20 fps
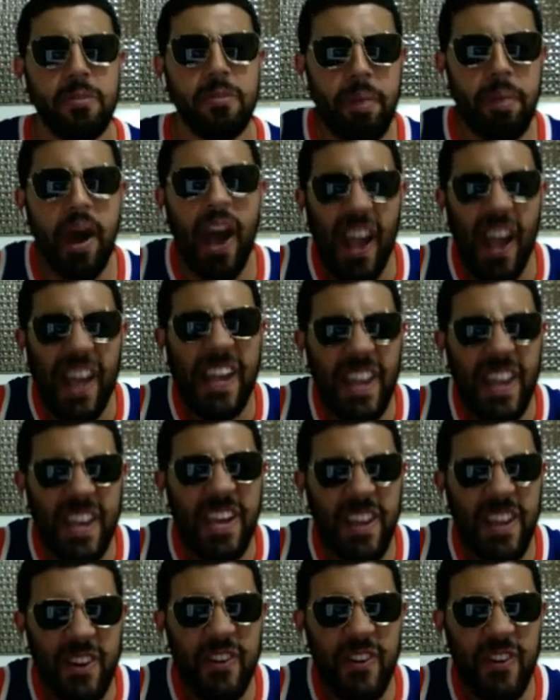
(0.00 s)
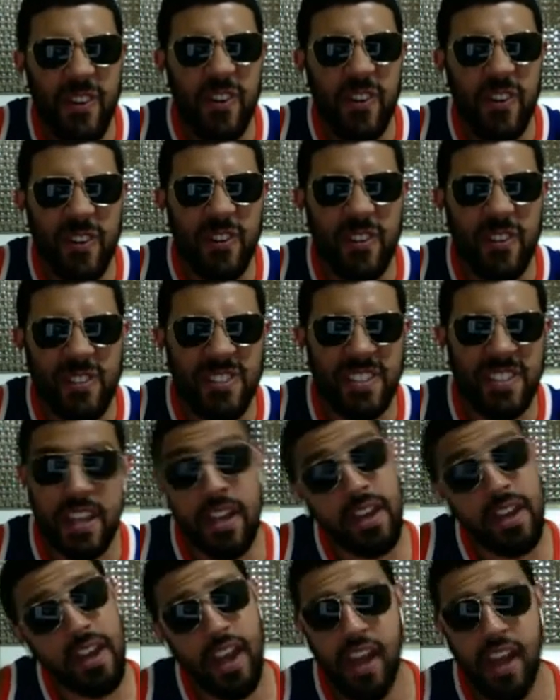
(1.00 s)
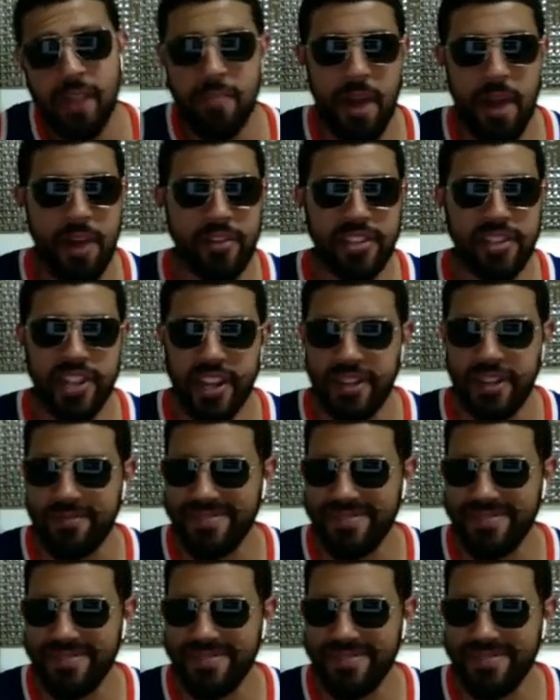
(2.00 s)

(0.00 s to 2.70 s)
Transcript: Bobby and Mary Jane.